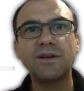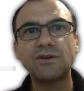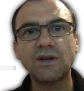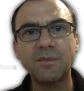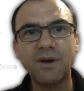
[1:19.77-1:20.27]

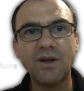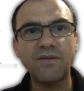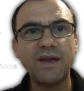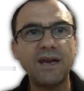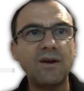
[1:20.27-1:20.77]
document over
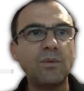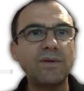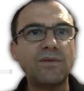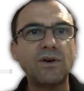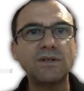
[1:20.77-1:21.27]
here,
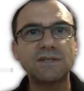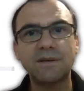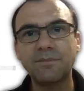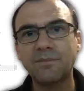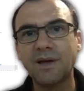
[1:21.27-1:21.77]
we've got
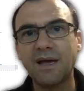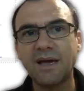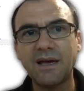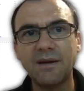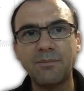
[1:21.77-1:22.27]
some
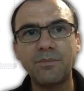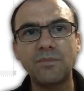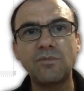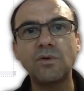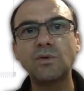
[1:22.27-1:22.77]

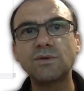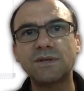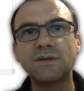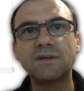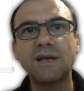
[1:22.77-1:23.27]
rules
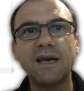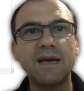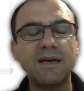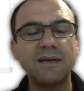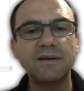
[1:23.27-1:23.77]
and
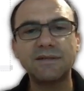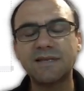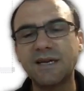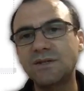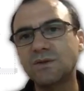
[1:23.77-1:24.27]

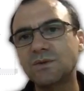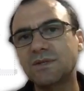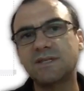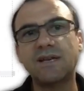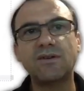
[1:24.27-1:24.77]
schedules,
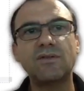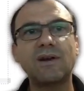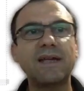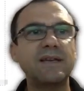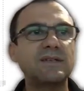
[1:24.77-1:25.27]
etc.,
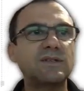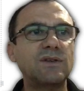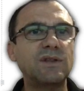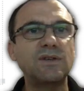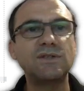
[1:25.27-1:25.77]
related to
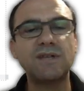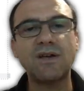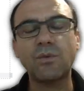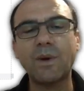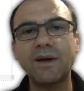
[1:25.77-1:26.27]
the New
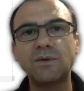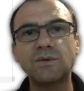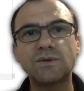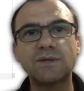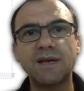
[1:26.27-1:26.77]
South
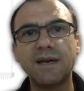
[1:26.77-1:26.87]
Wales